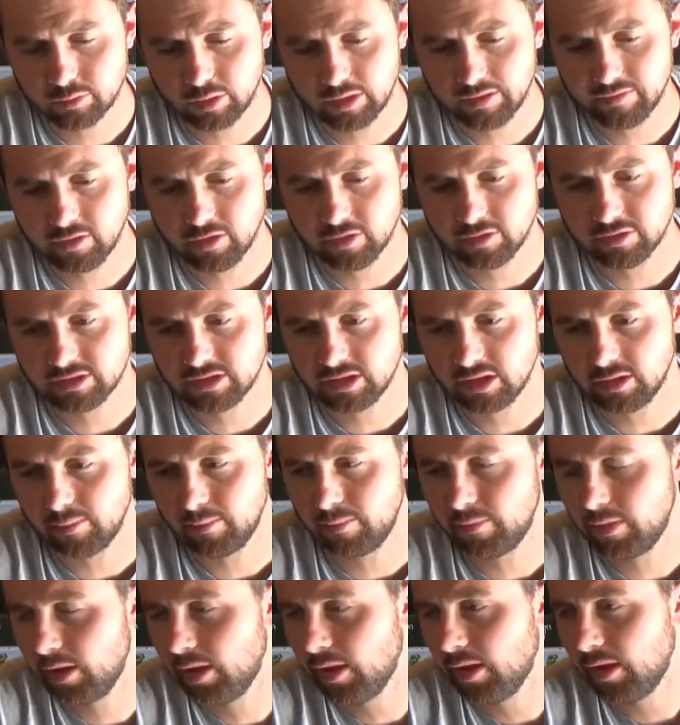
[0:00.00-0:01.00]
We've used
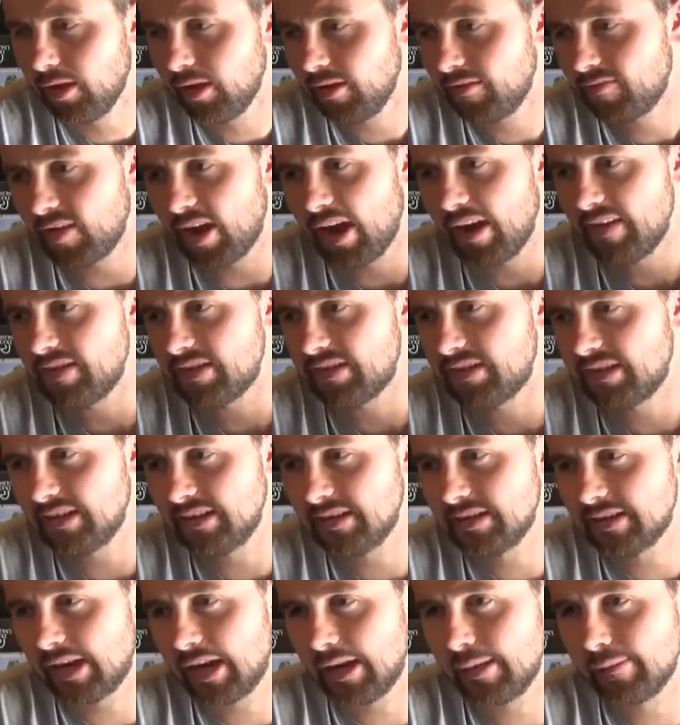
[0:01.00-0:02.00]
them 5 to
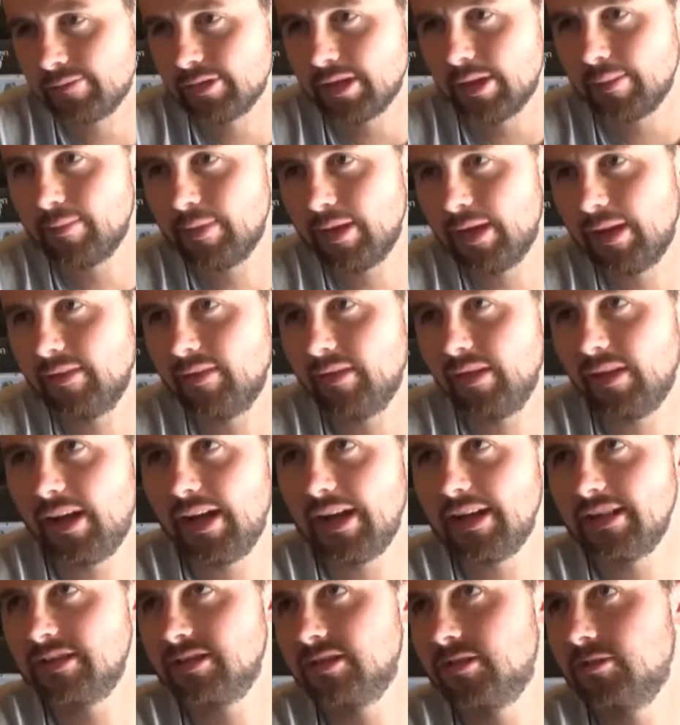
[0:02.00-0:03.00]
10 times, I bet, in the
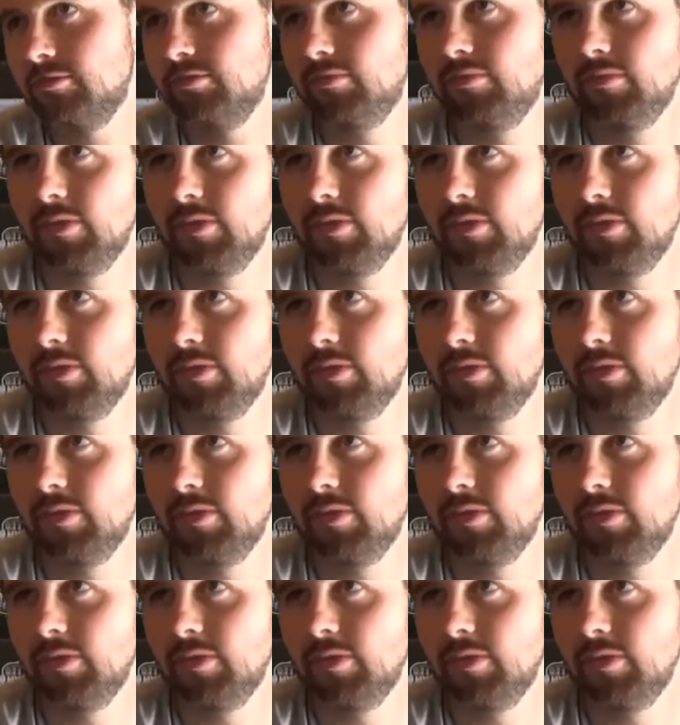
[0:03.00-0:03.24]
last